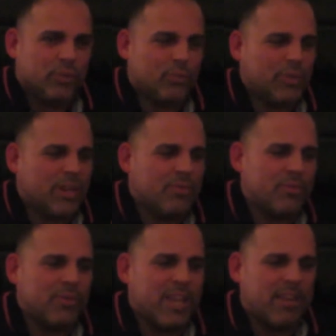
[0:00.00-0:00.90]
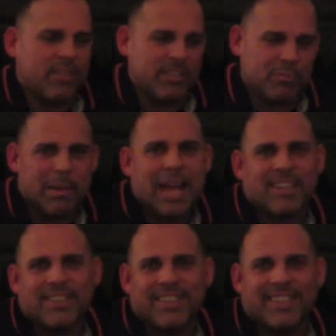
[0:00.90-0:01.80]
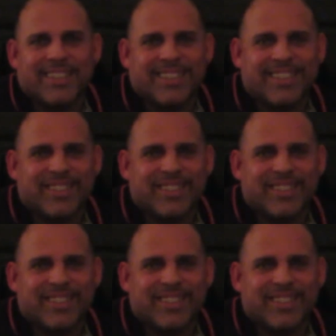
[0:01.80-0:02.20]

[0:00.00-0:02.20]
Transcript: So now you only have his back to hit,